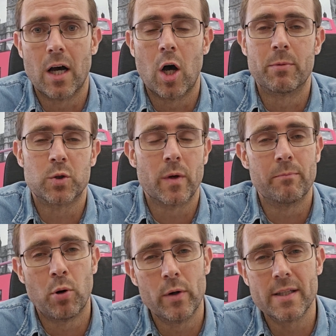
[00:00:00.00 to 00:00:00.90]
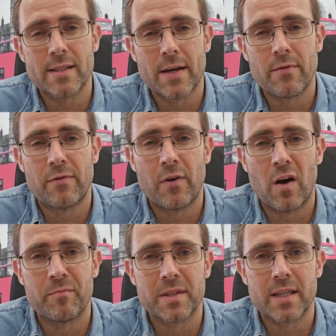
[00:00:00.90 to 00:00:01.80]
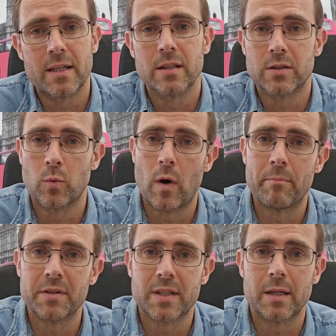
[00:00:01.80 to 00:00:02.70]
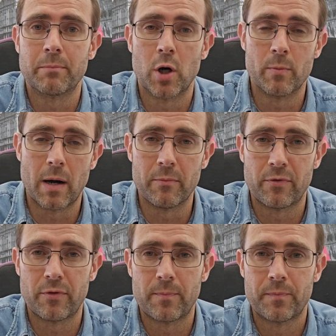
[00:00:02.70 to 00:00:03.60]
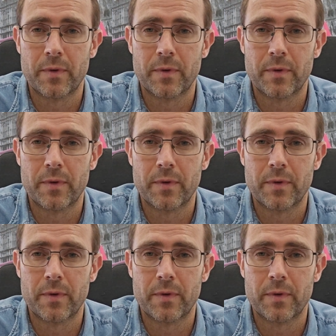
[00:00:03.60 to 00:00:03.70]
are between 0.75% to 1% per month.